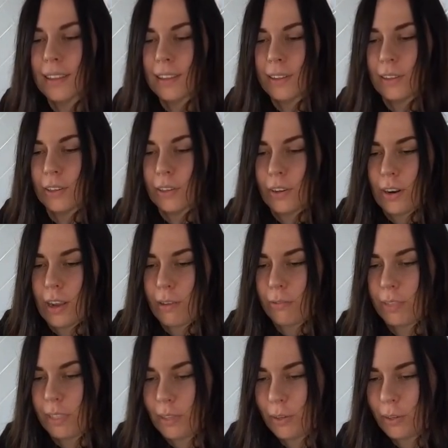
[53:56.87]

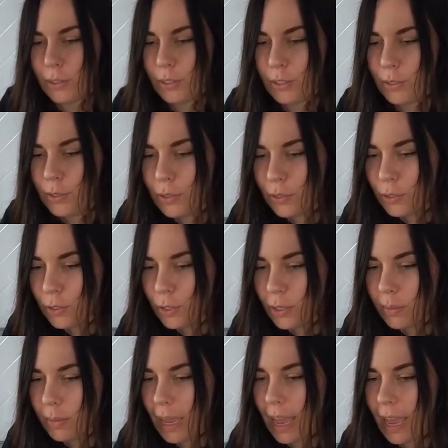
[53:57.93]
Crafting on
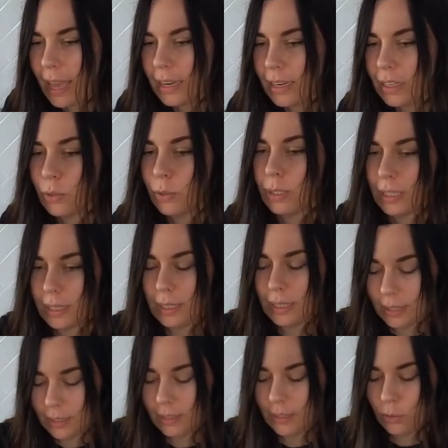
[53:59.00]
YouTube, and
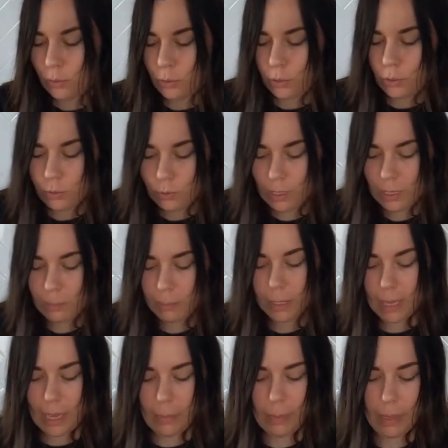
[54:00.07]
so stream
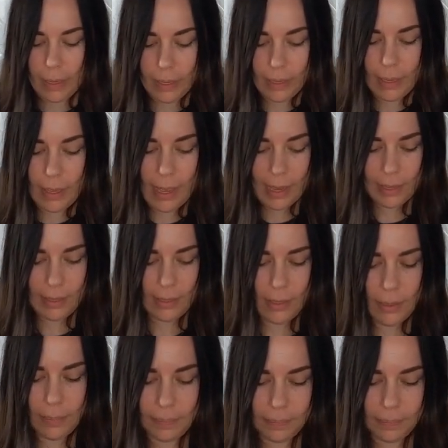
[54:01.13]
gaming. Excellent.